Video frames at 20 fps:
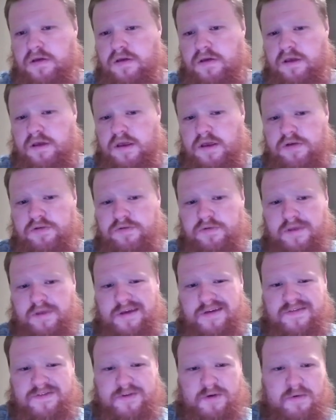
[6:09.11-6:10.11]
He really
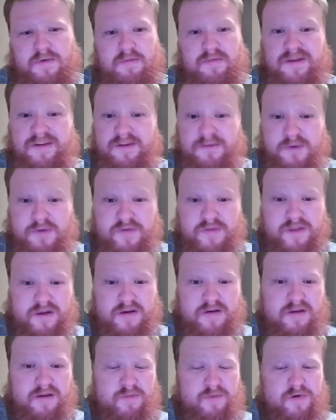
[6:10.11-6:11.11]
has no momentum over there
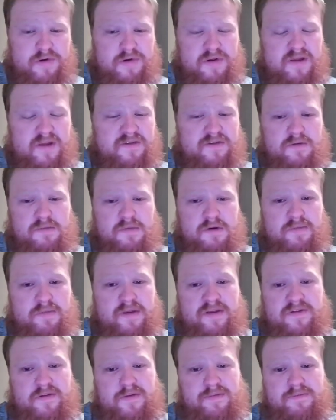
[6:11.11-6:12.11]
anymore. He has no
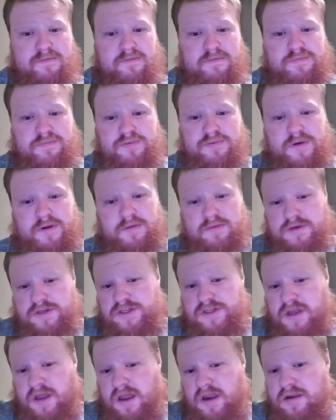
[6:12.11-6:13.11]
momentum pretty much
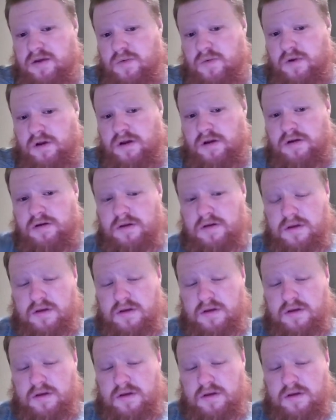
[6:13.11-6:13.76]
anywhere.